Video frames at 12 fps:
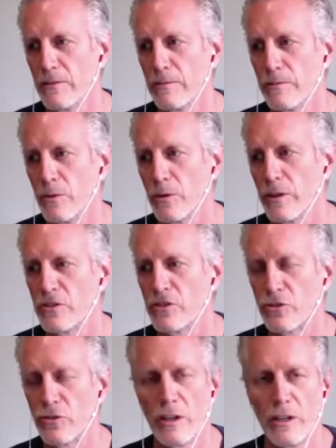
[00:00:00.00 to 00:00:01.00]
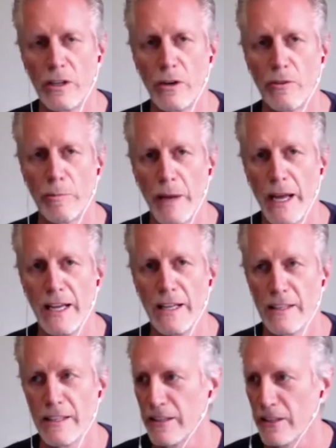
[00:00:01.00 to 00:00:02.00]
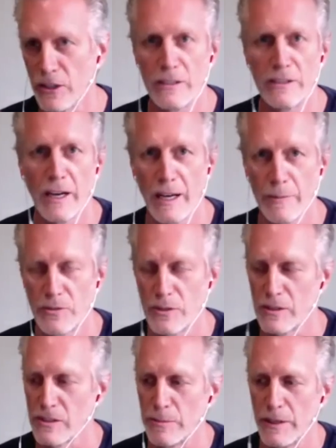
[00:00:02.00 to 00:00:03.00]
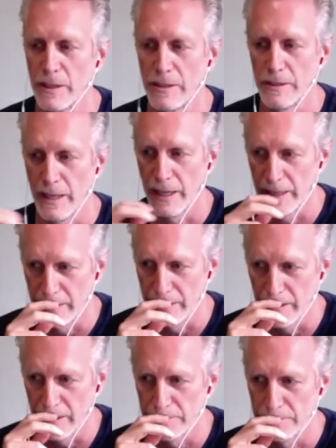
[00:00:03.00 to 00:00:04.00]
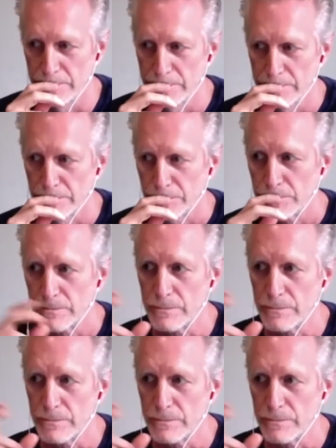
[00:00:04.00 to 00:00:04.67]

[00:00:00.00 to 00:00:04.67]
more strongly over pain than the good times, so to speak. And um, no